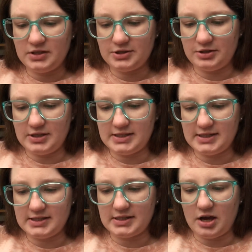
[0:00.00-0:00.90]
So this
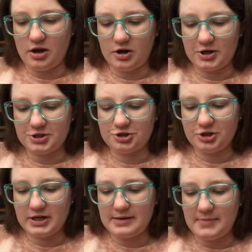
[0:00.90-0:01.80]
is the Orange
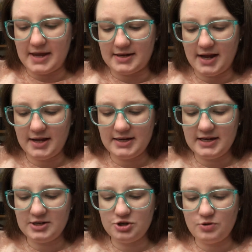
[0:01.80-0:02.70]
Cream and
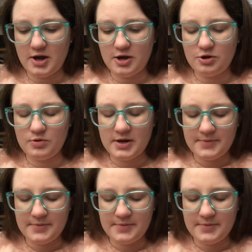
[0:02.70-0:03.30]
Honey Duo.